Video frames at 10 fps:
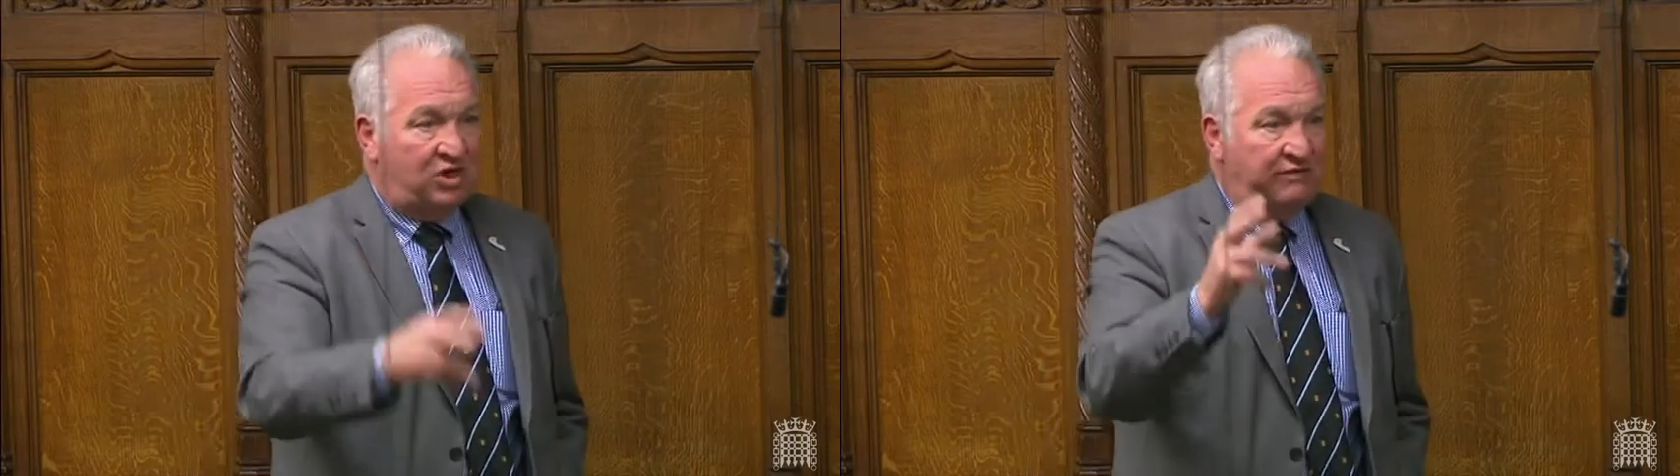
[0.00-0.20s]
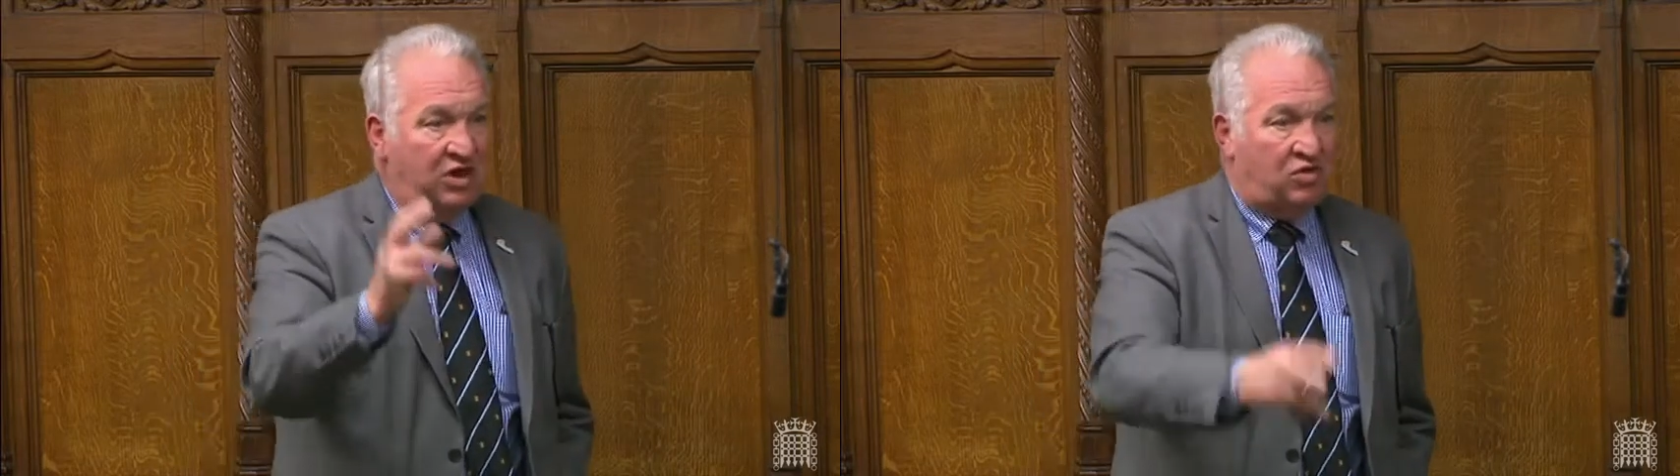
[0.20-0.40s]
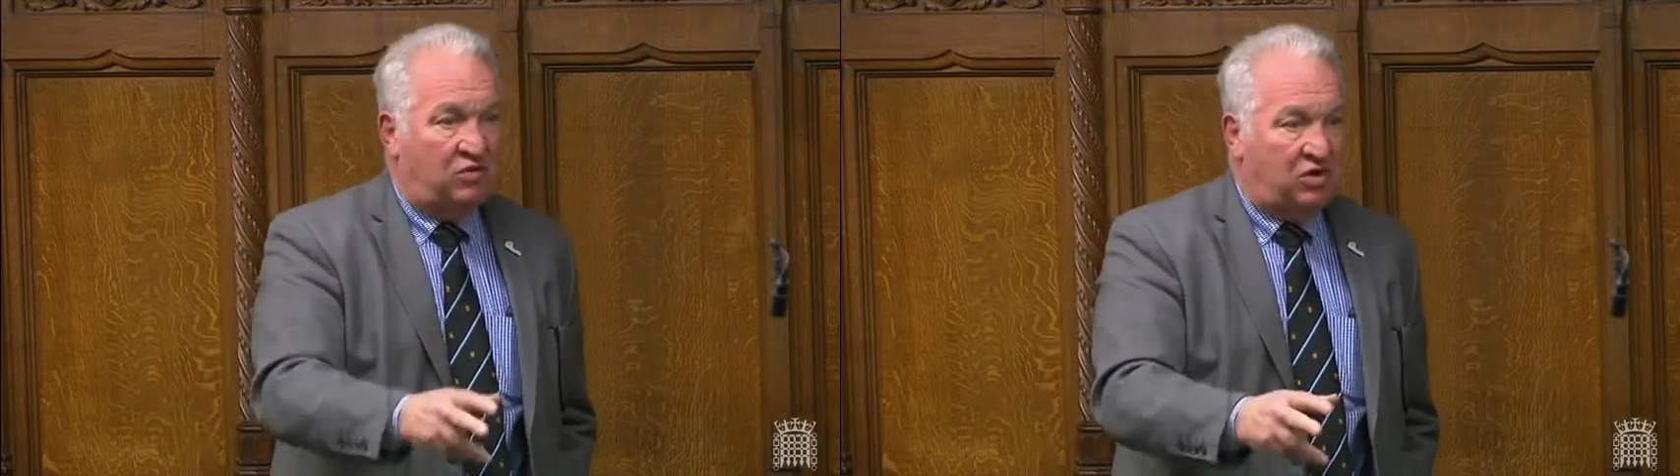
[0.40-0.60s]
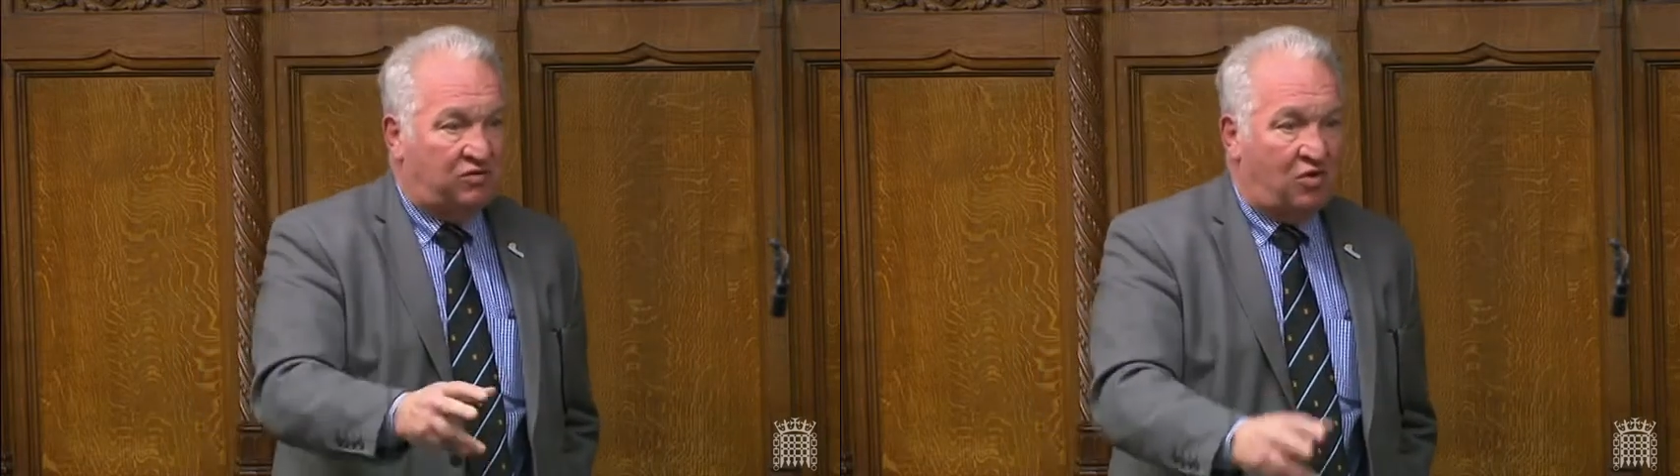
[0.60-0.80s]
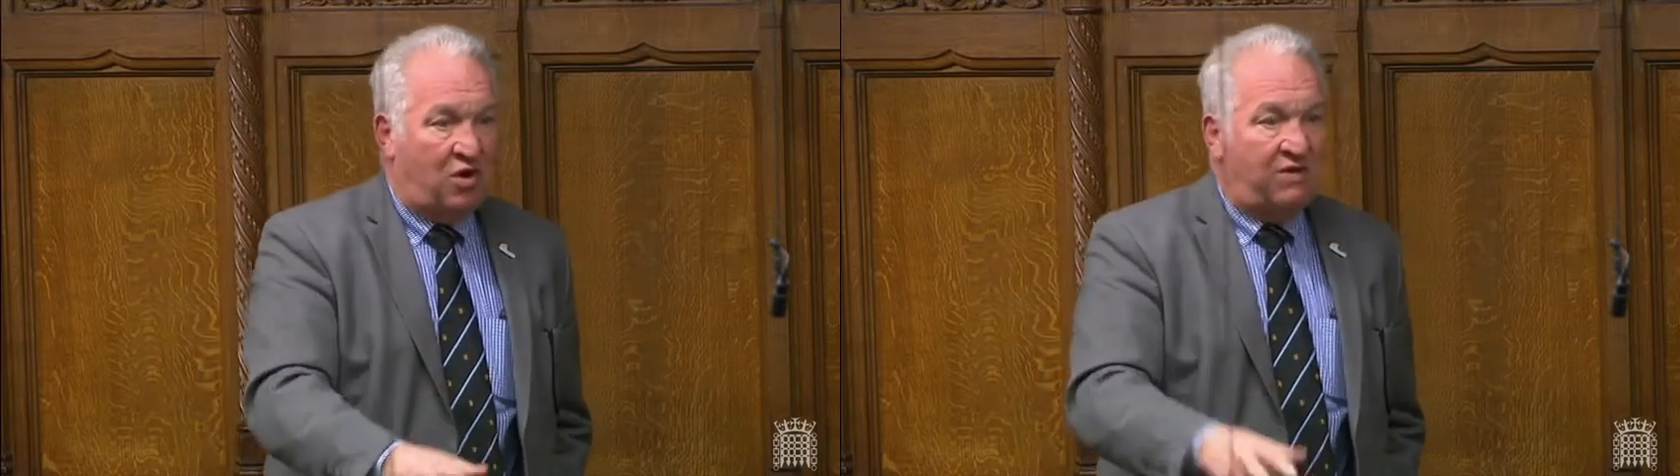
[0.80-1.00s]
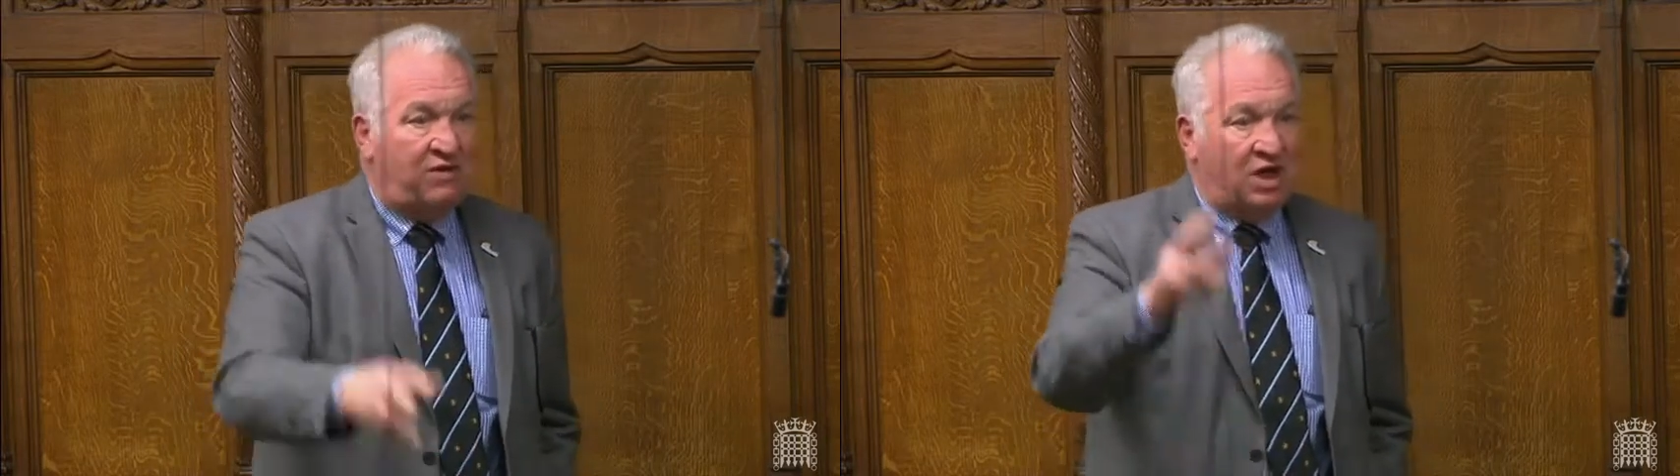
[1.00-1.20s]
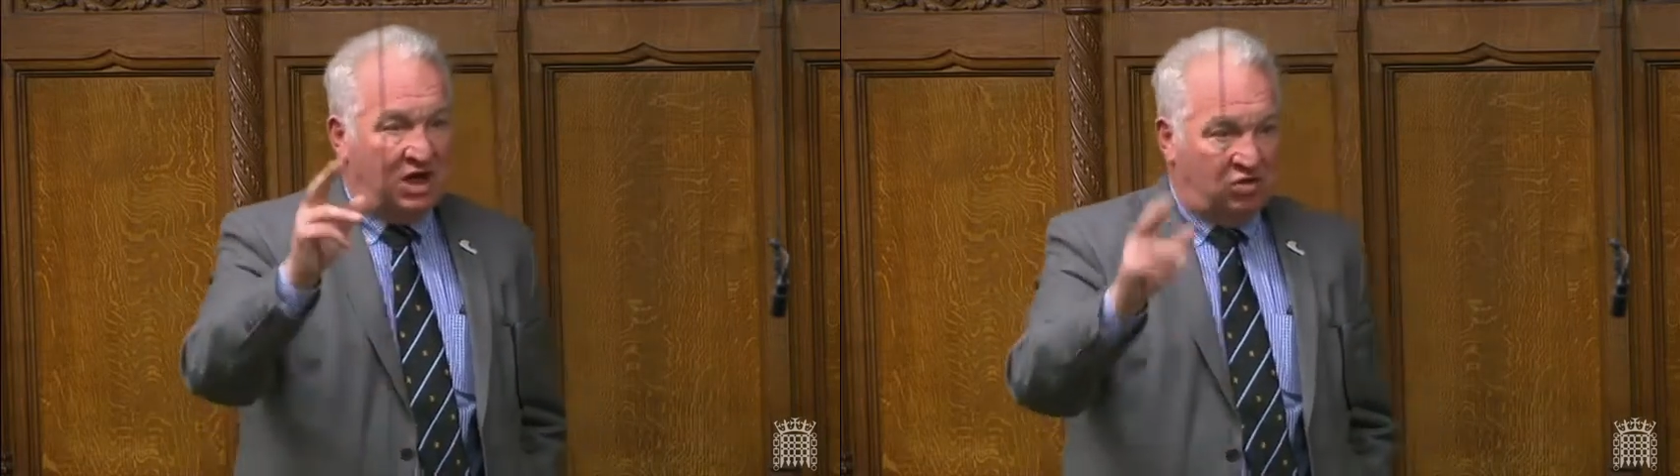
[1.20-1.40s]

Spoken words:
because even if it's on your drive,